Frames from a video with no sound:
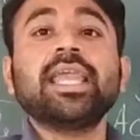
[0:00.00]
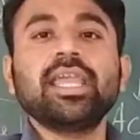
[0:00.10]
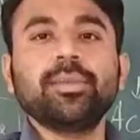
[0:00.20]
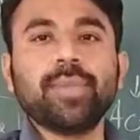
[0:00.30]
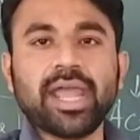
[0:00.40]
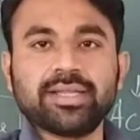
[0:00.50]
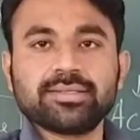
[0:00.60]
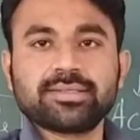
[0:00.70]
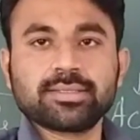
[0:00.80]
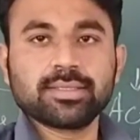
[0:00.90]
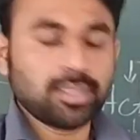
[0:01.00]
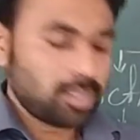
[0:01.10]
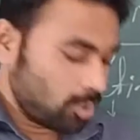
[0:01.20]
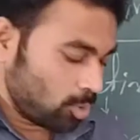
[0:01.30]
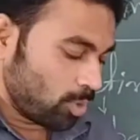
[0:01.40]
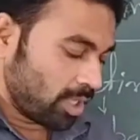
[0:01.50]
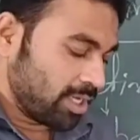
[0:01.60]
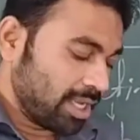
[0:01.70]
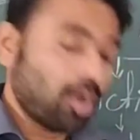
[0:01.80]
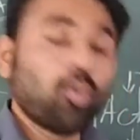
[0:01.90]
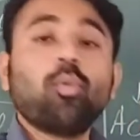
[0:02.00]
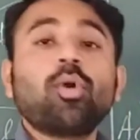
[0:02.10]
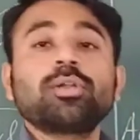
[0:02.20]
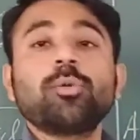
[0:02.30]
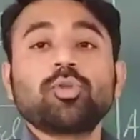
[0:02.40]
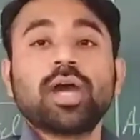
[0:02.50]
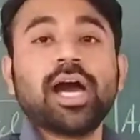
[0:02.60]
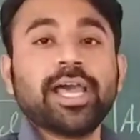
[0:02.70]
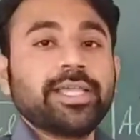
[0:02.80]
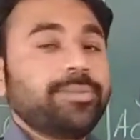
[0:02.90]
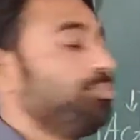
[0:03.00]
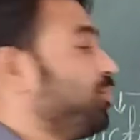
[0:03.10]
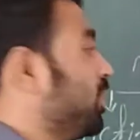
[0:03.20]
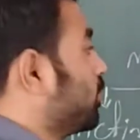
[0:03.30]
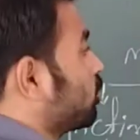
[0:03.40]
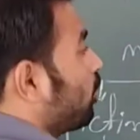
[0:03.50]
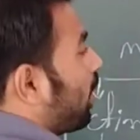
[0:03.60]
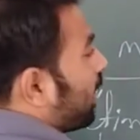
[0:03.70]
A bands. Okay, now what about I? So